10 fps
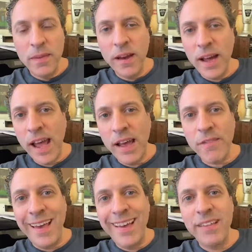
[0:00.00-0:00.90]
You got to
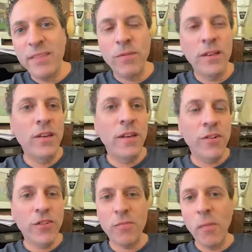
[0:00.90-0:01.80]
have,
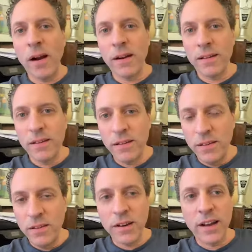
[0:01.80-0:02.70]
if you're smart,
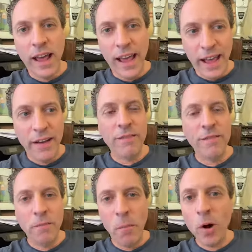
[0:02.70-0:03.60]
you're going to
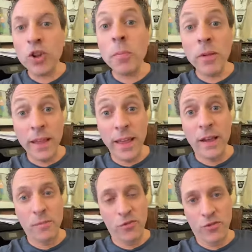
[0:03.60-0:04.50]
have multiple
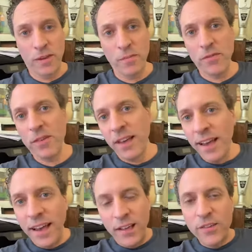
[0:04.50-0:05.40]
income streams.
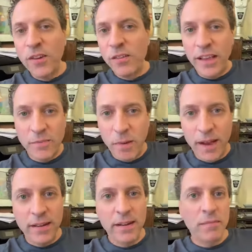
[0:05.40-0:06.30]
And so that's
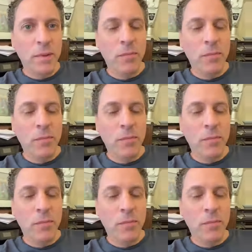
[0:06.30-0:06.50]
mine.